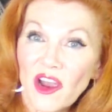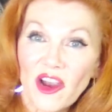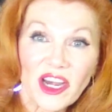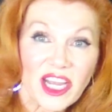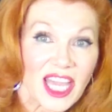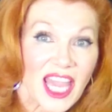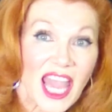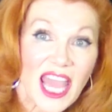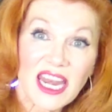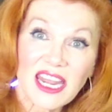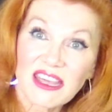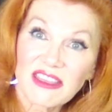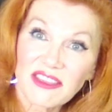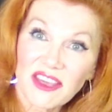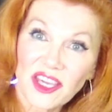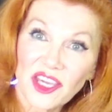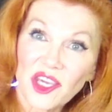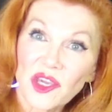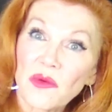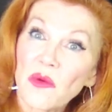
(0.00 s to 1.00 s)
regarding
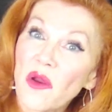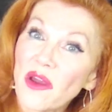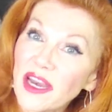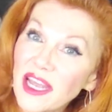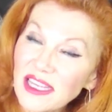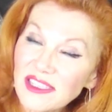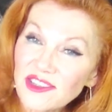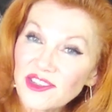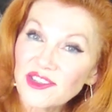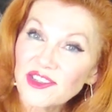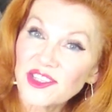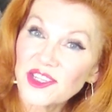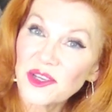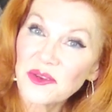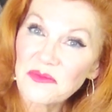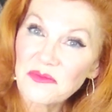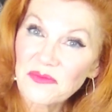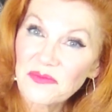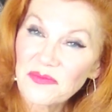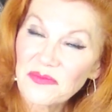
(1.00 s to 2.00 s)
anything you want answers
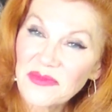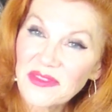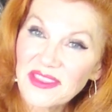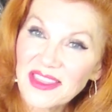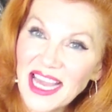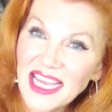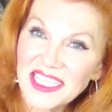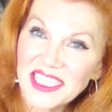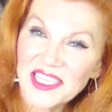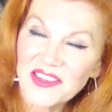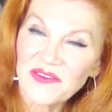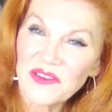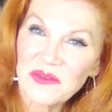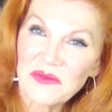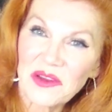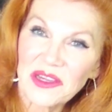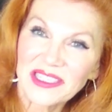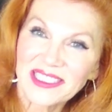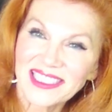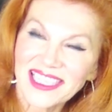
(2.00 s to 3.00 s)
to. Thanks
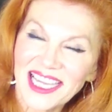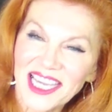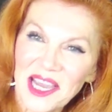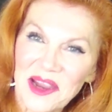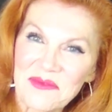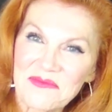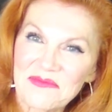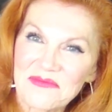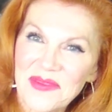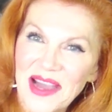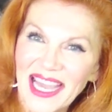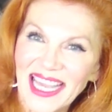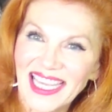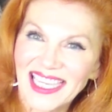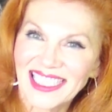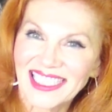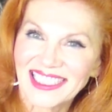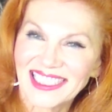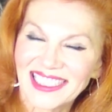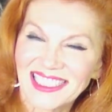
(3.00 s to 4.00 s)
everyone. Take care.
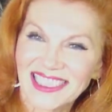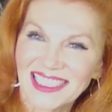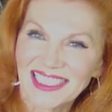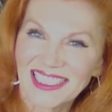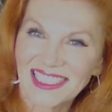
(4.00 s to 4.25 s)
Bye.